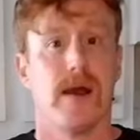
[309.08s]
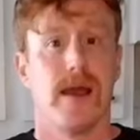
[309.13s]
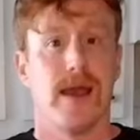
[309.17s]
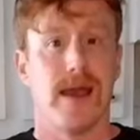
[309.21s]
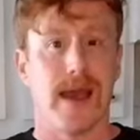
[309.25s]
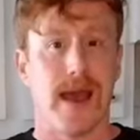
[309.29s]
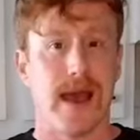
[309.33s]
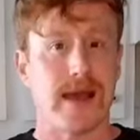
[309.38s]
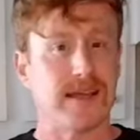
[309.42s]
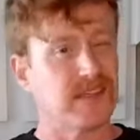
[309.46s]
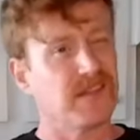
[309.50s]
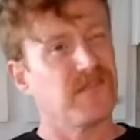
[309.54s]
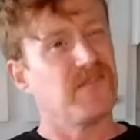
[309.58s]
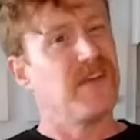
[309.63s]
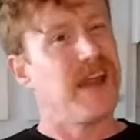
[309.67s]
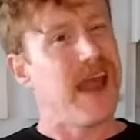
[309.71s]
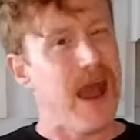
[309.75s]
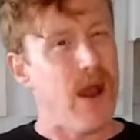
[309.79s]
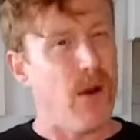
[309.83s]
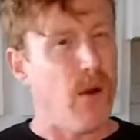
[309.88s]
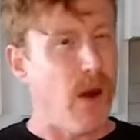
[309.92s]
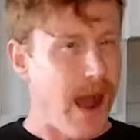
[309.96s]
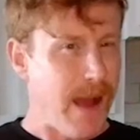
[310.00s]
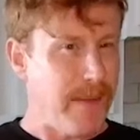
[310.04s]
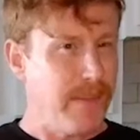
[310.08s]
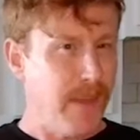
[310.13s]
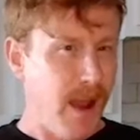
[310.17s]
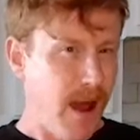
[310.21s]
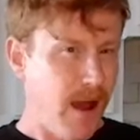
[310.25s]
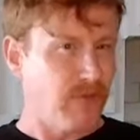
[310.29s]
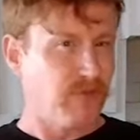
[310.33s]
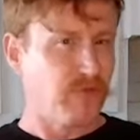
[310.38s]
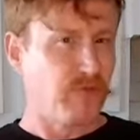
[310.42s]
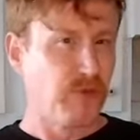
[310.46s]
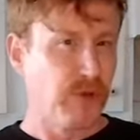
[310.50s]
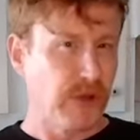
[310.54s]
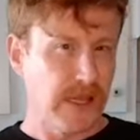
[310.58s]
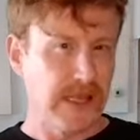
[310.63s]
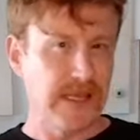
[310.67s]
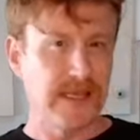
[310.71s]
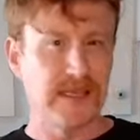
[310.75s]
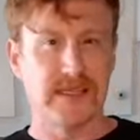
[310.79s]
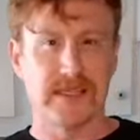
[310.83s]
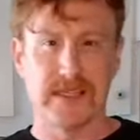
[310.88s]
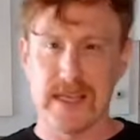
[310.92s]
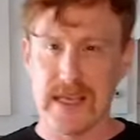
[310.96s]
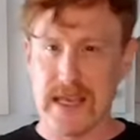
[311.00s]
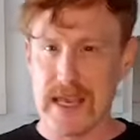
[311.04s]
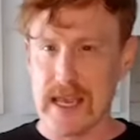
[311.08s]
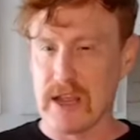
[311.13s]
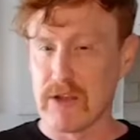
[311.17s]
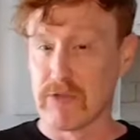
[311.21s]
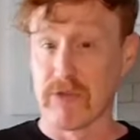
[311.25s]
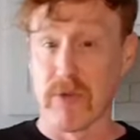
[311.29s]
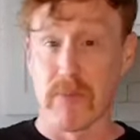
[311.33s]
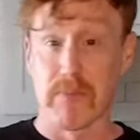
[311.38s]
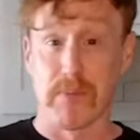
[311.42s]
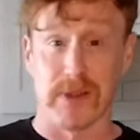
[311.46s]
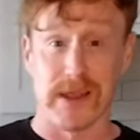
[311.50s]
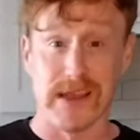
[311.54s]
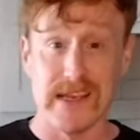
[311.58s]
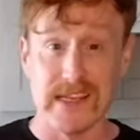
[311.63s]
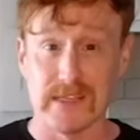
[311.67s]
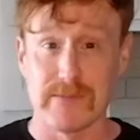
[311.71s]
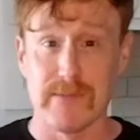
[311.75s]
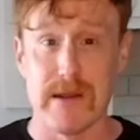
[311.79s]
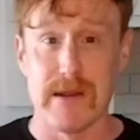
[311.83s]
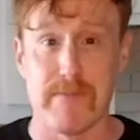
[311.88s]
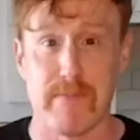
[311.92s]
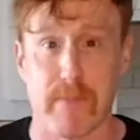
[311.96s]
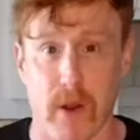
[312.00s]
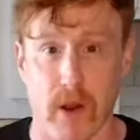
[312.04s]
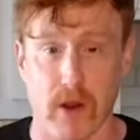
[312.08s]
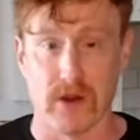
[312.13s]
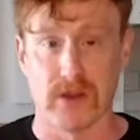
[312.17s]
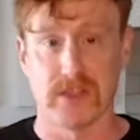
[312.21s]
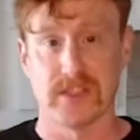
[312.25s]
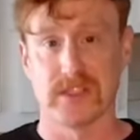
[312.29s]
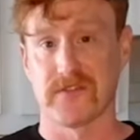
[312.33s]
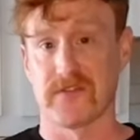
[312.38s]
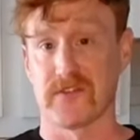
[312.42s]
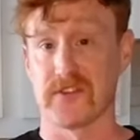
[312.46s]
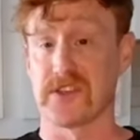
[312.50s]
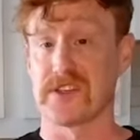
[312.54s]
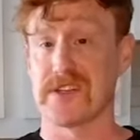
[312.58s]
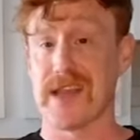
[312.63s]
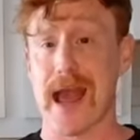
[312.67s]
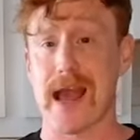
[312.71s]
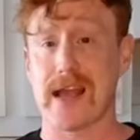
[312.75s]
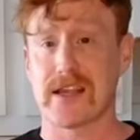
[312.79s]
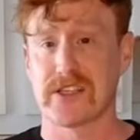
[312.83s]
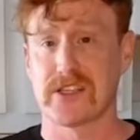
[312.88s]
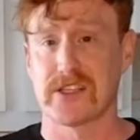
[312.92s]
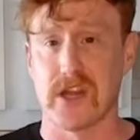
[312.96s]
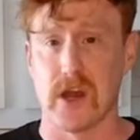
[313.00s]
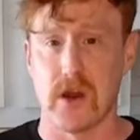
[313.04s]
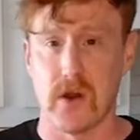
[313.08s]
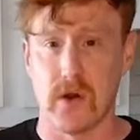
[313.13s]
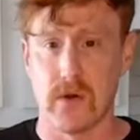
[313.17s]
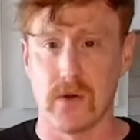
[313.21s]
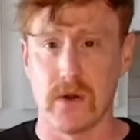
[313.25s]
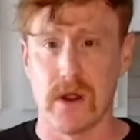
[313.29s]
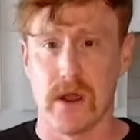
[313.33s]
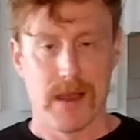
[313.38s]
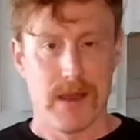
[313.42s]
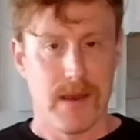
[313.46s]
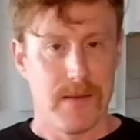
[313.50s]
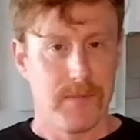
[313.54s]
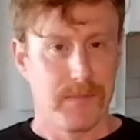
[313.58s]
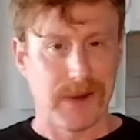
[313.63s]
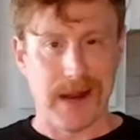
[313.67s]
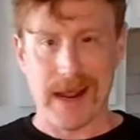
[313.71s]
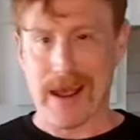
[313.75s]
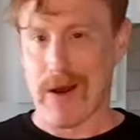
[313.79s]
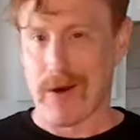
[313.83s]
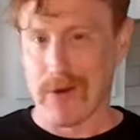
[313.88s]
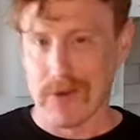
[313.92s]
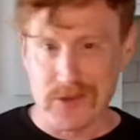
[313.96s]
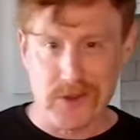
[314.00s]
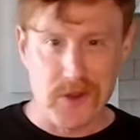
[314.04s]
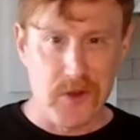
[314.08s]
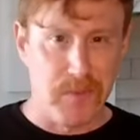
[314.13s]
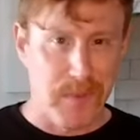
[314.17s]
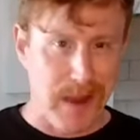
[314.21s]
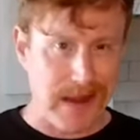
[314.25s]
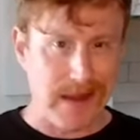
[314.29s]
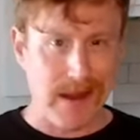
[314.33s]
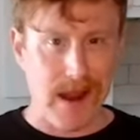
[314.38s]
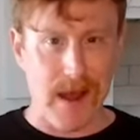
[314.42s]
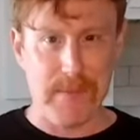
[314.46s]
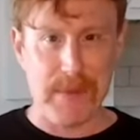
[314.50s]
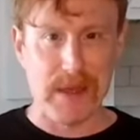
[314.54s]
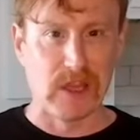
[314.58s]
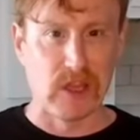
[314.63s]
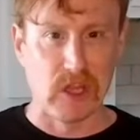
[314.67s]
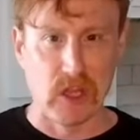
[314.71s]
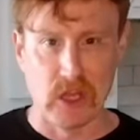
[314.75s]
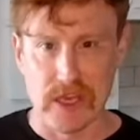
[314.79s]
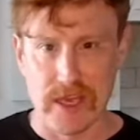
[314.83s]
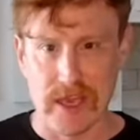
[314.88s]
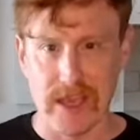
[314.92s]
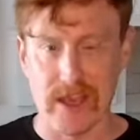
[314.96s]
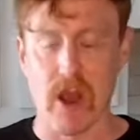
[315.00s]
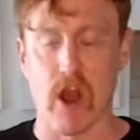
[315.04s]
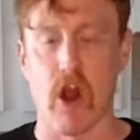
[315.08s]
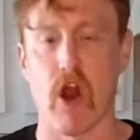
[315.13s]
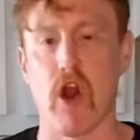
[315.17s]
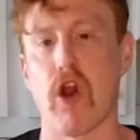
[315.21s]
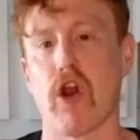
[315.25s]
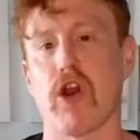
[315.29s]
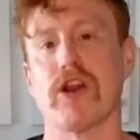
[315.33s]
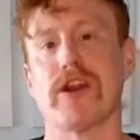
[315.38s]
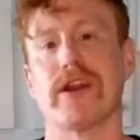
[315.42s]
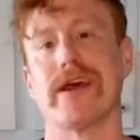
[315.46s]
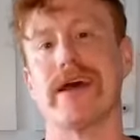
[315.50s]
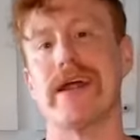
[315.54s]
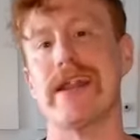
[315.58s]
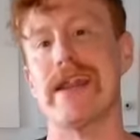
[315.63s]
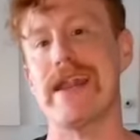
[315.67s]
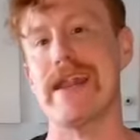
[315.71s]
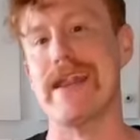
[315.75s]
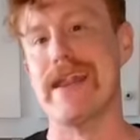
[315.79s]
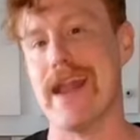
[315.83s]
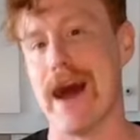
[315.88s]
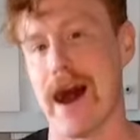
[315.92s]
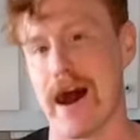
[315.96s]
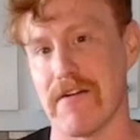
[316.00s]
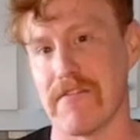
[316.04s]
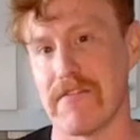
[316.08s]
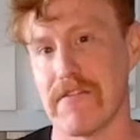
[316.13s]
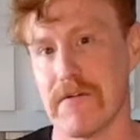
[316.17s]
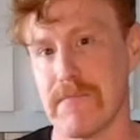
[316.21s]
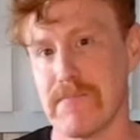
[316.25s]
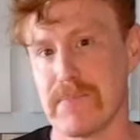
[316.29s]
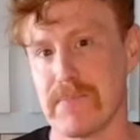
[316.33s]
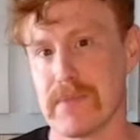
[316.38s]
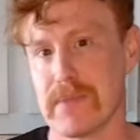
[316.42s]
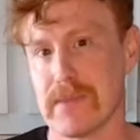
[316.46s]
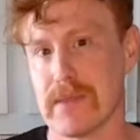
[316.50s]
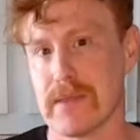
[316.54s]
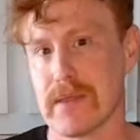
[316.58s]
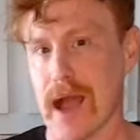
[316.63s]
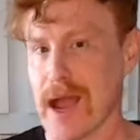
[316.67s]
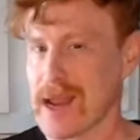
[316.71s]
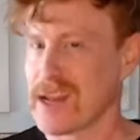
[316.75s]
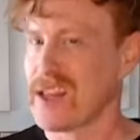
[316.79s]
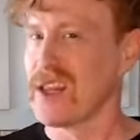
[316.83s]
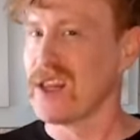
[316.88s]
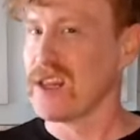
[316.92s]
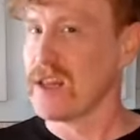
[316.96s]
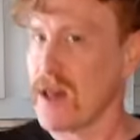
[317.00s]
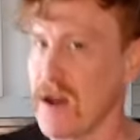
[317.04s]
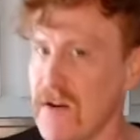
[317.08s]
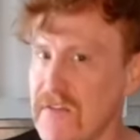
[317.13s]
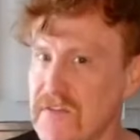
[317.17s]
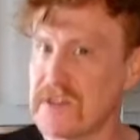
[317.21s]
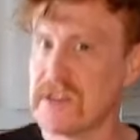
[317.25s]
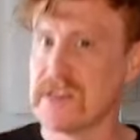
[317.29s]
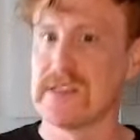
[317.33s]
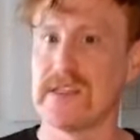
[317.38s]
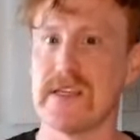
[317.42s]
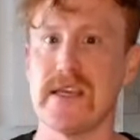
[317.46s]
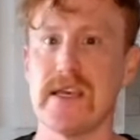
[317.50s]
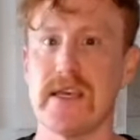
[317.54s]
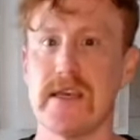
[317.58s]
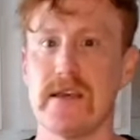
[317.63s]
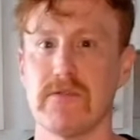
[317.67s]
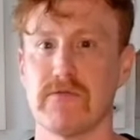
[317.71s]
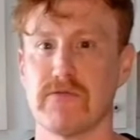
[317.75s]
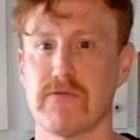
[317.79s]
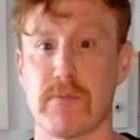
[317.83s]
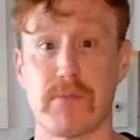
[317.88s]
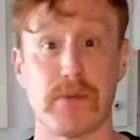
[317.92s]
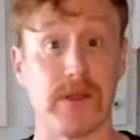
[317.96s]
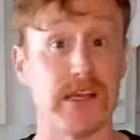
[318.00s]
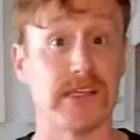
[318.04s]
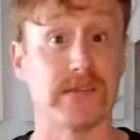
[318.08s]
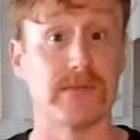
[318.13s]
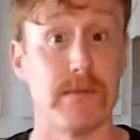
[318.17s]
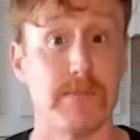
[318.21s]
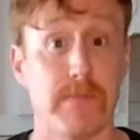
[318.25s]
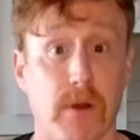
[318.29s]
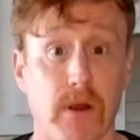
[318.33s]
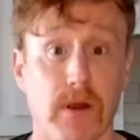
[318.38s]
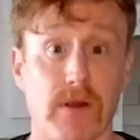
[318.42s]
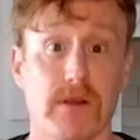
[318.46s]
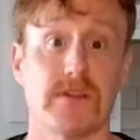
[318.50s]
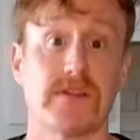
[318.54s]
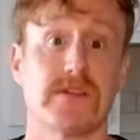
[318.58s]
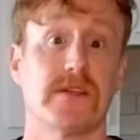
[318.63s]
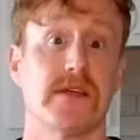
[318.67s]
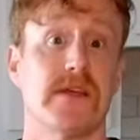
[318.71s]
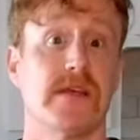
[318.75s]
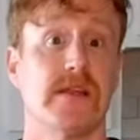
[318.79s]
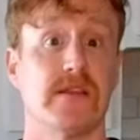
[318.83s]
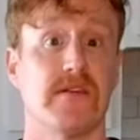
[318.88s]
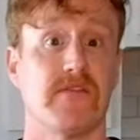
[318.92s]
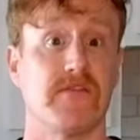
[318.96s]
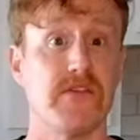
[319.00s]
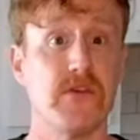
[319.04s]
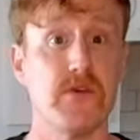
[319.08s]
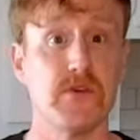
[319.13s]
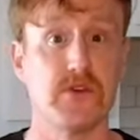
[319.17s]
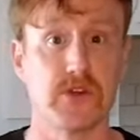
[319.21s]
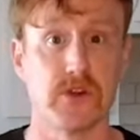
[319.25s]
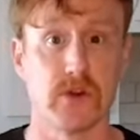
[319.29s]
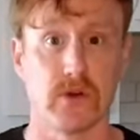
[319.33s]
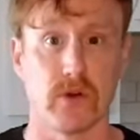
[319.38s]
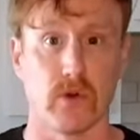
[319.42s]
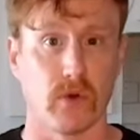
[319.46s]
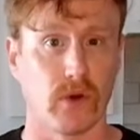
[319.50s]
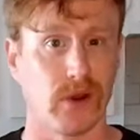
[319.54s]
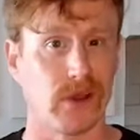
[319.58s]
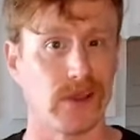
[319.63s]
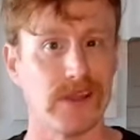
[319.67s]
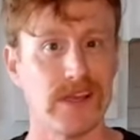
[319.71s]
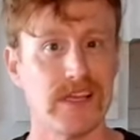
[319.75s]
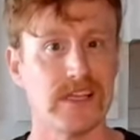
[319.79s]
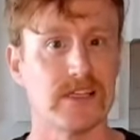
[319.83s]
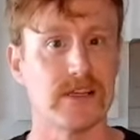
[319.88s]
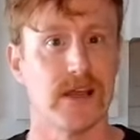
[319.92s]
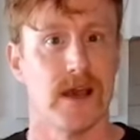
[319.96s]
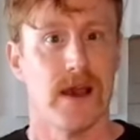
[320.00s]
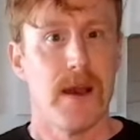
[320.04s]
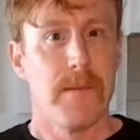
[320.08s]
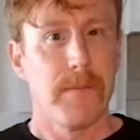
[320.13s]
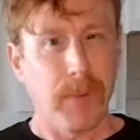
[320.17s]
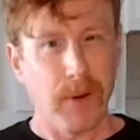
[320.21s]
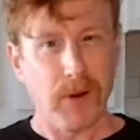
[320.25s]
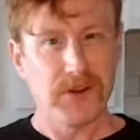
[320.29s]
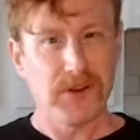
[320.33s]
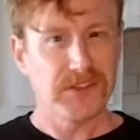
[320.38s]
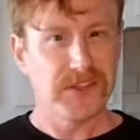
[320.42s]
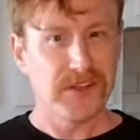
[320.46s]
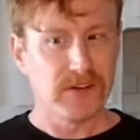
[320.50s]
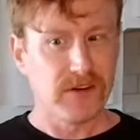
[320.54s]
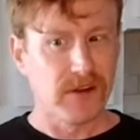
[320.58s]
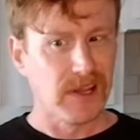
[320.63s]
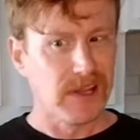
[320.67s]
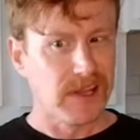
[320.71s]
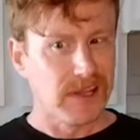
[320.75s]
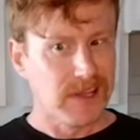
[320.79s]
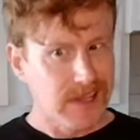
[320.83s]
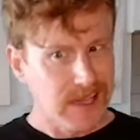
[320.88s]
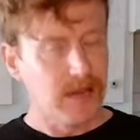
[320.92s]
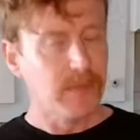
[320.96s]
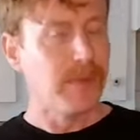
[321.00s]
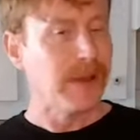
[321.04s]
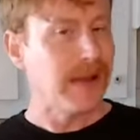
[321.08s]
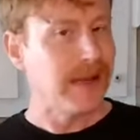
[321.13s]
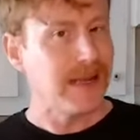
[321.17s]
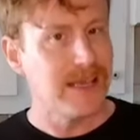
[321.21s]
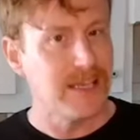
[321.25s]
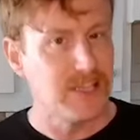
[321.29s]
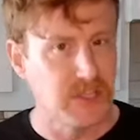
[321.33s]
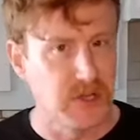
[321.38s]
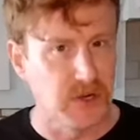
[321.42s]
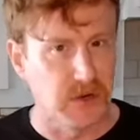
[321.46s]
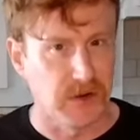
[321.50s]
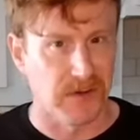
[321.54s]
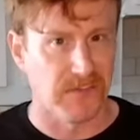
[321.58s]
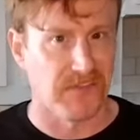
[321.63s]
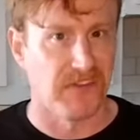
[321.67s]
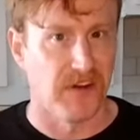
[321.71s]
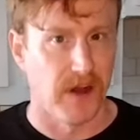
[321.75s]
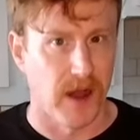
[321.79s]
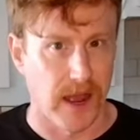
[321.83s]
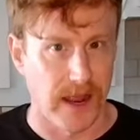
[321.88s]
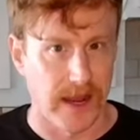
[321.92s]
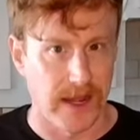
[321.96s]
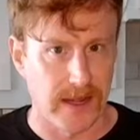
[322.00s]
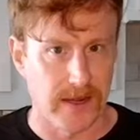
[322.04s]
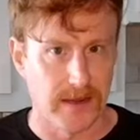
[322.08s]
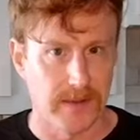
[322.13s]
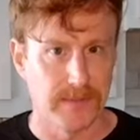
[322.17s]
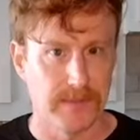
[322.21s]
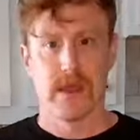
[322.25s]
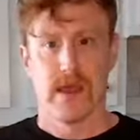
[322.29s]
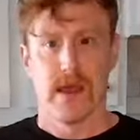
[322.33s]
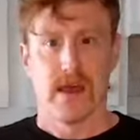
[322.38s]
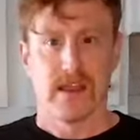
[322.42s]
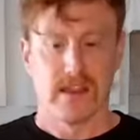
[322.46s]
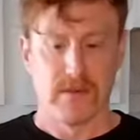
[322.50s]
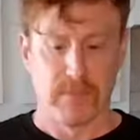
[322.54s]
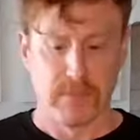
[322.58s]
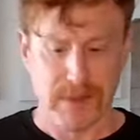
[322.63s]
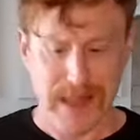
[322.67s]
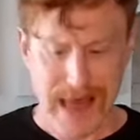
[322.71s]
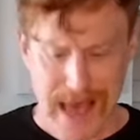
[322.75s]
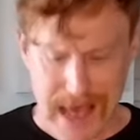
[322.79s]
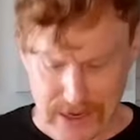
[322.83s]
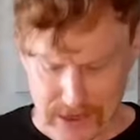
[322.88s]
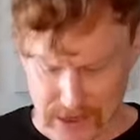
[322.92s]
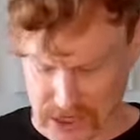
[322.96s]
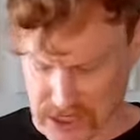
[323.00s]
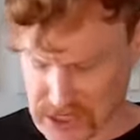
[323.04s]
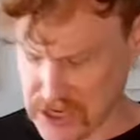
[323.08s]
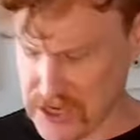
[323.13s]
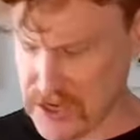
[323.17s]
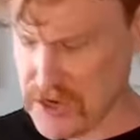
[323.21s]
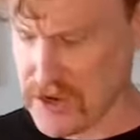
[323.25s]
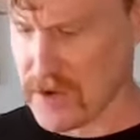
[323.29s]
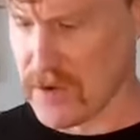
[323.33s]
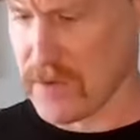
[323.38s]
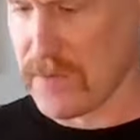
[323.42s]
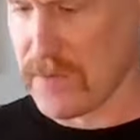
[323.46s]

As of now, I'm not really seeing replacement parts for stacked stone, but I also might not be looking hard enough. I'd love to see replacement parts in the future, or at least parts that are a little bit easier to find. The platter too.